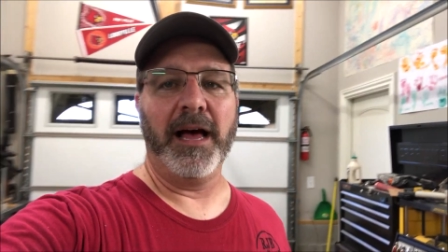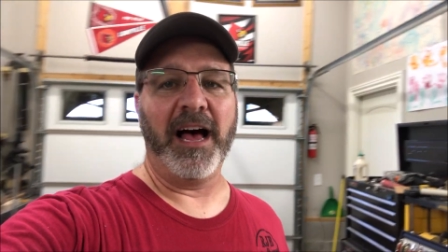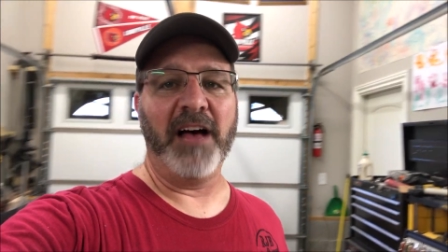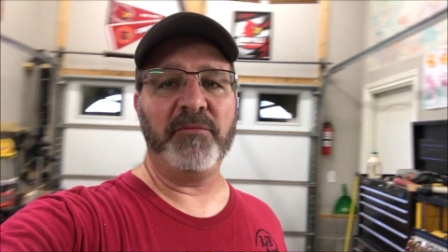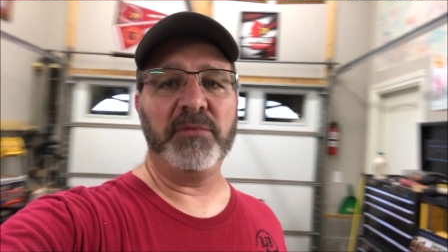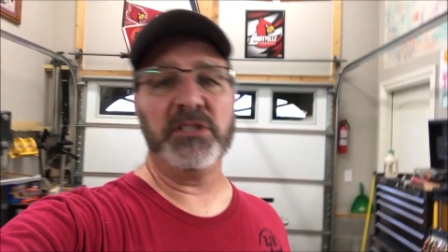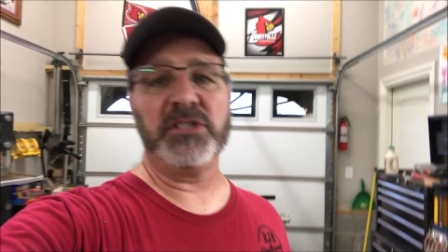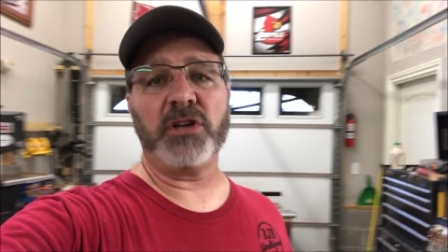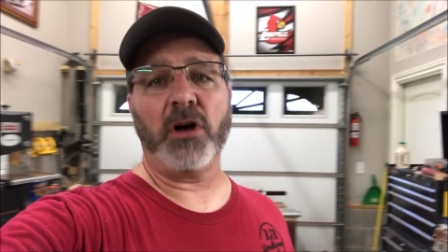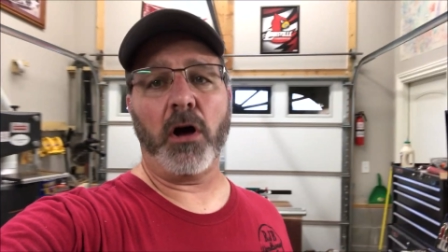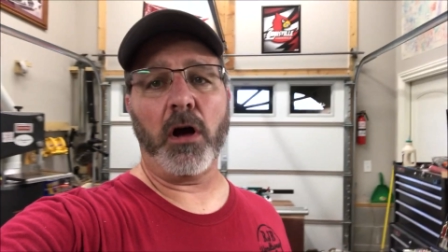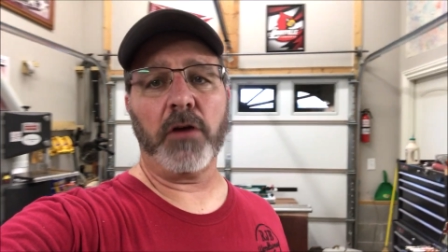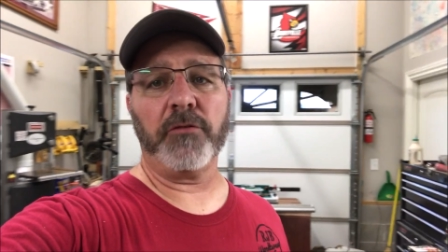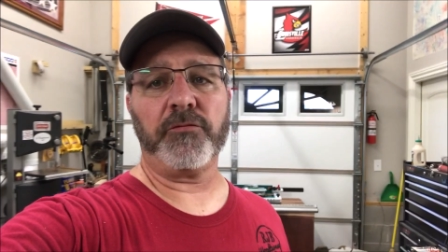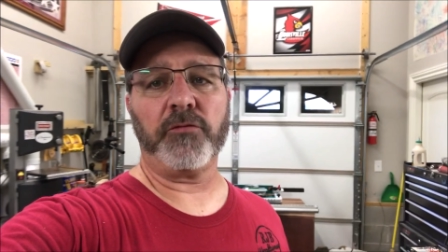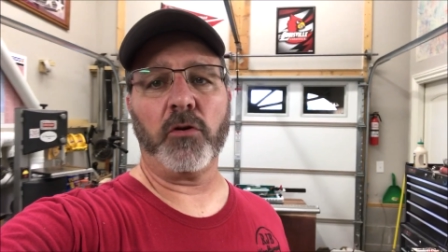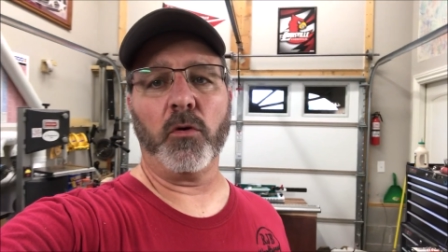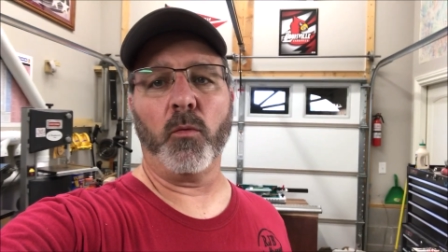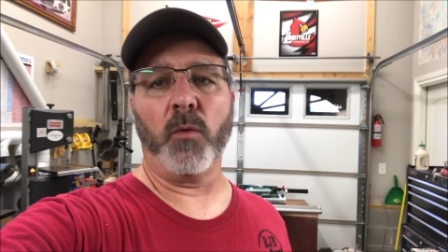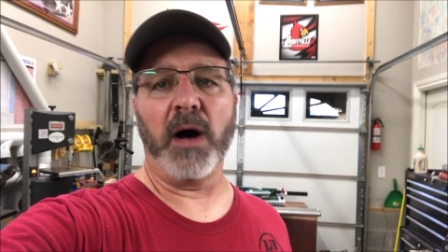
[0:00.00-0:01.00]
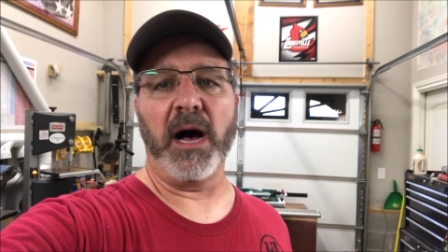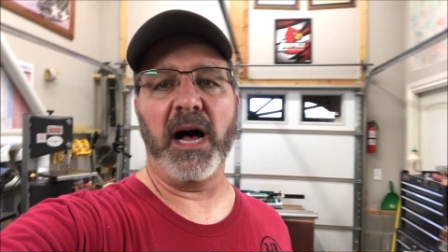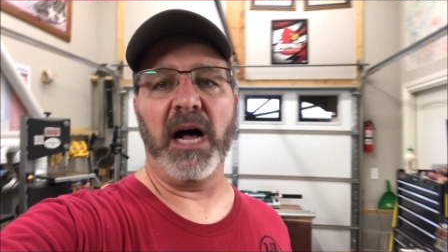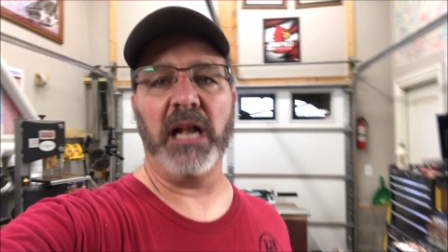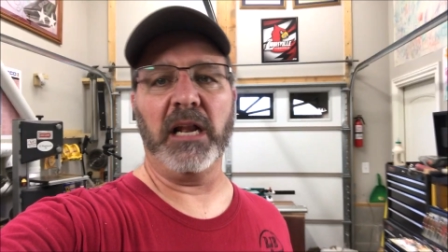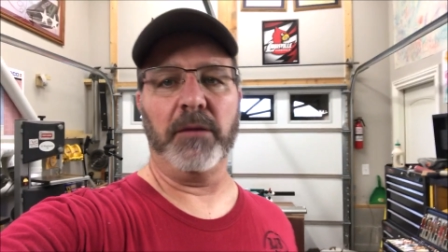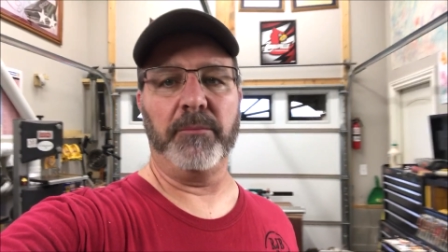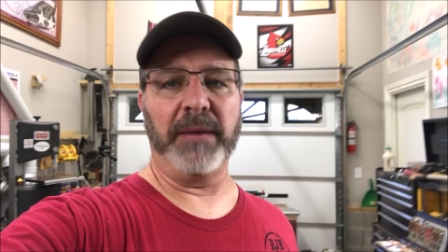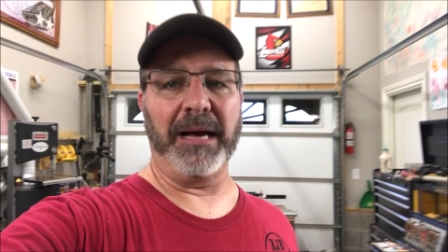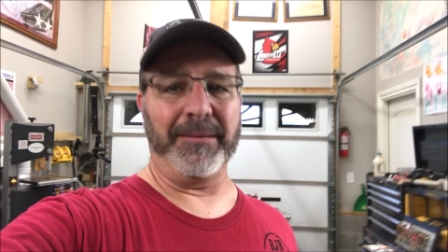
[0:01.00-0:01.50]
I've been talking for a
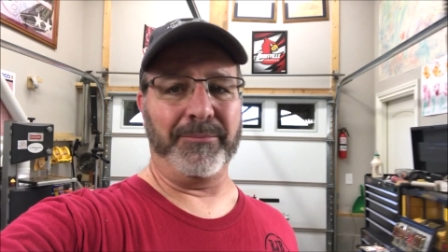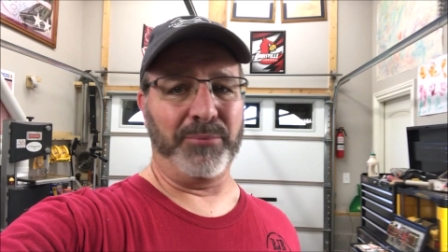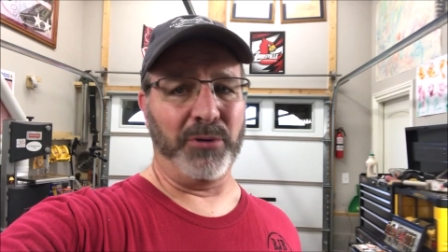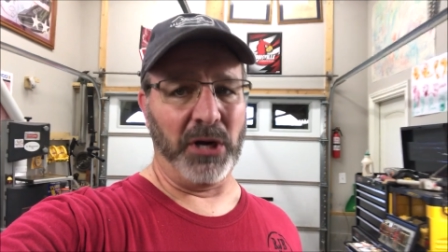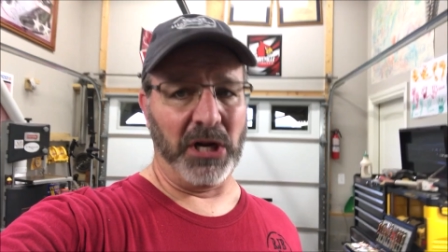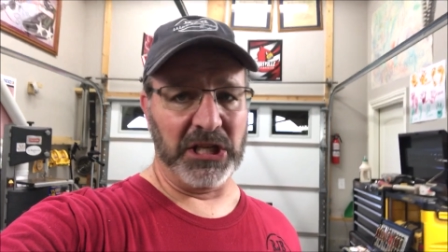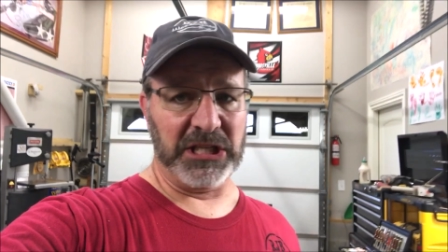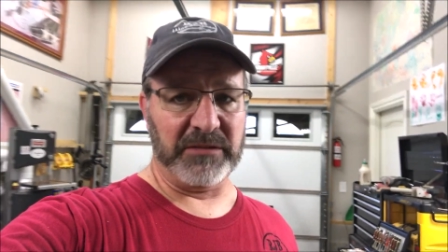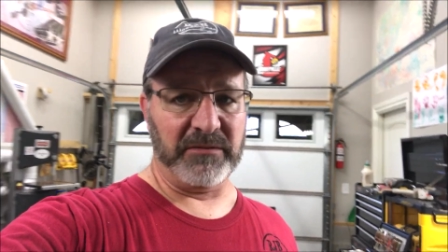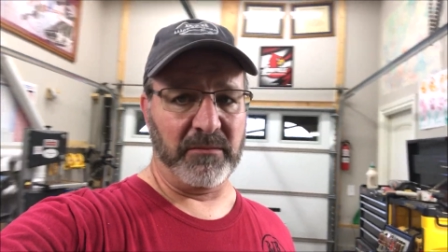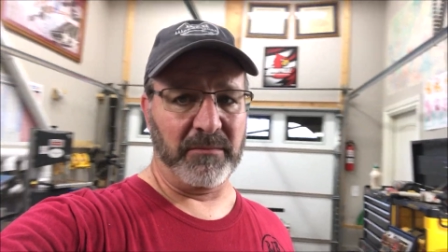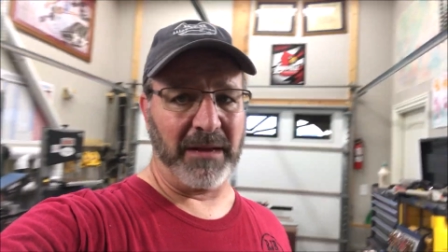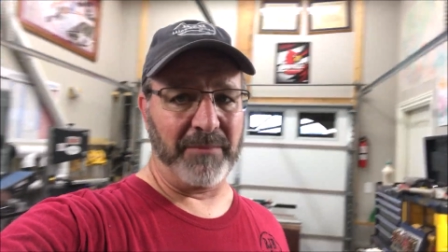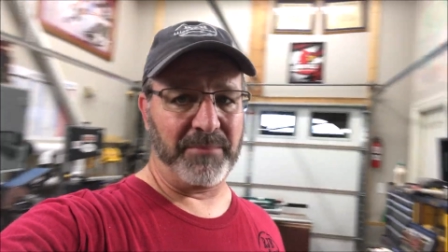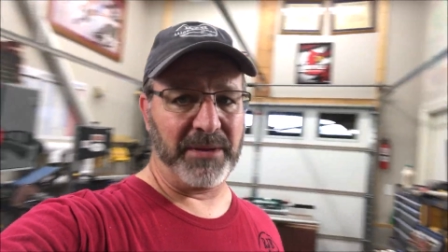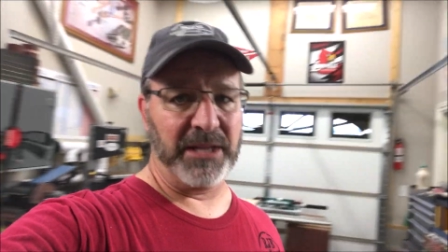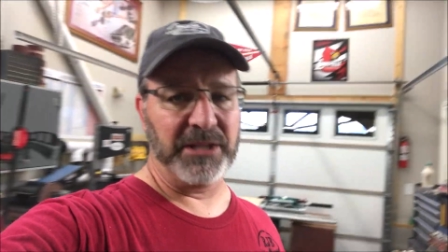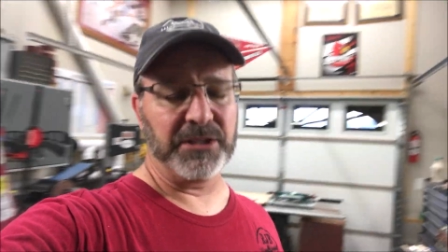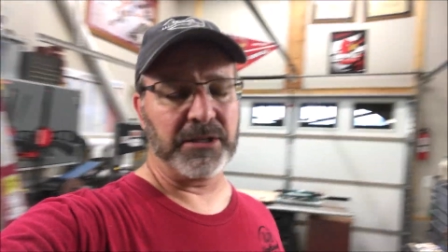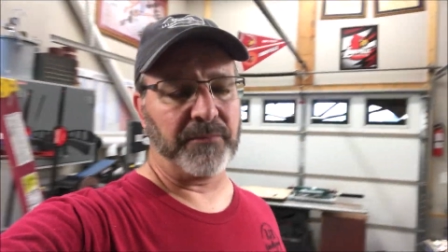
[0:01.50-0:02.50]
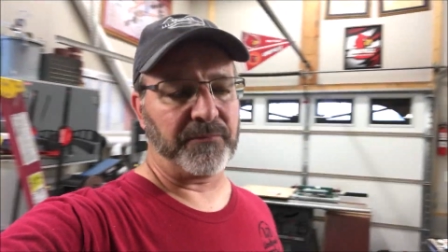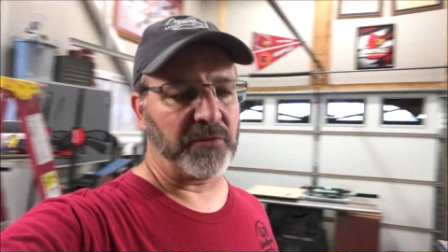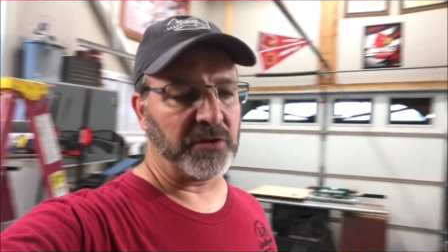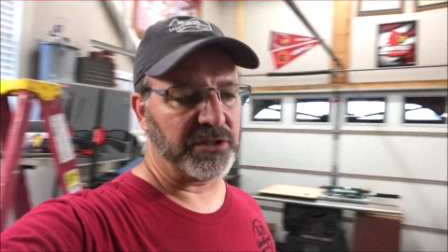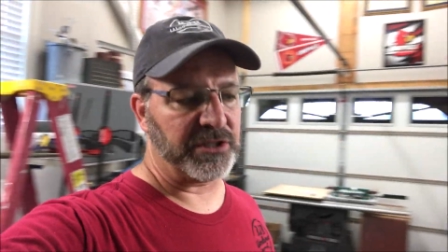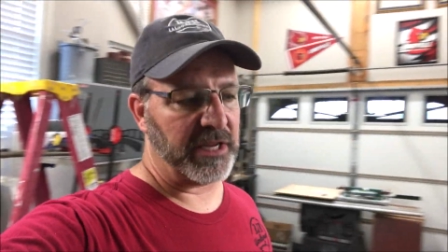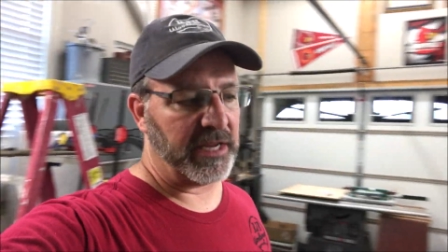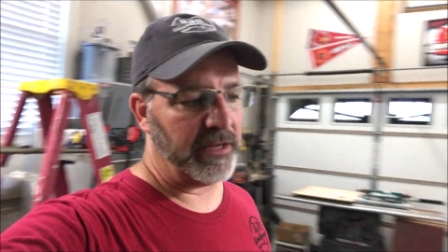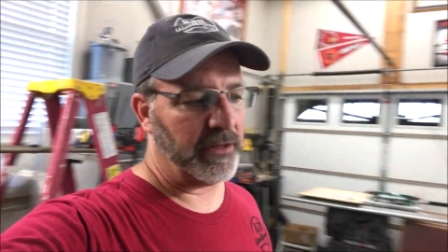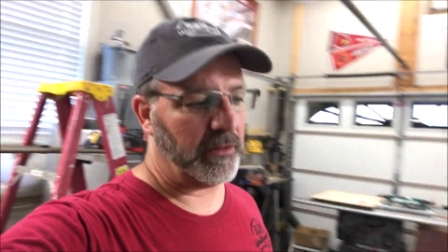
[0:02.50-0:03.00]
while about putting some of my pins up for
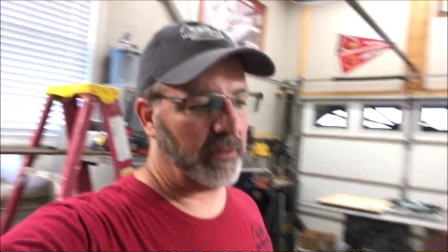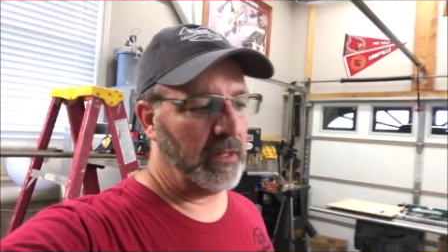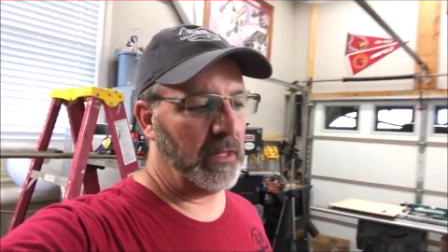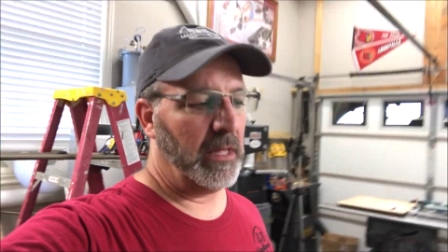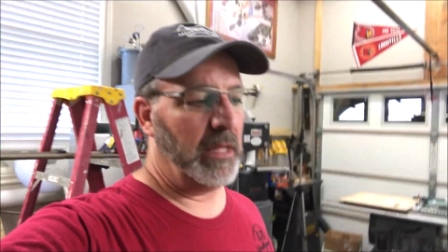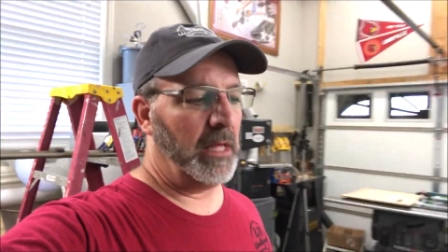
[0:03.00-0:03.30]
sale.